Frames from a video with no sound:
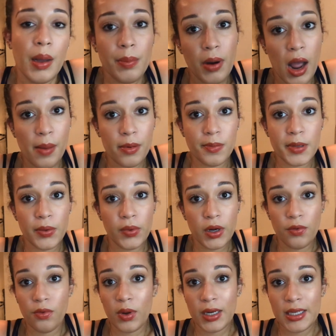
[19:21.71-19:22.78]
probably would
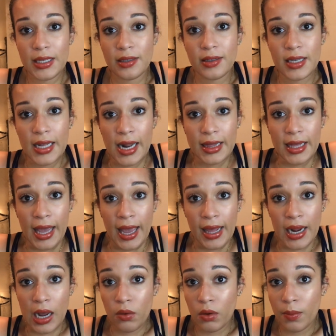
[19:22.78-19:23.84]
have wanted to see it at the
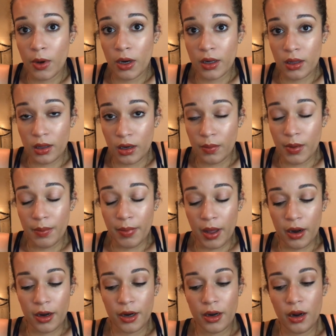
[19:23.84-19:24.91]
8-hour mark a little bit
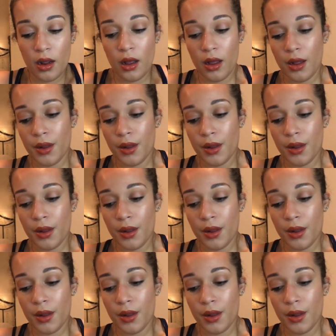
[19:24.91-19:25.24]
better,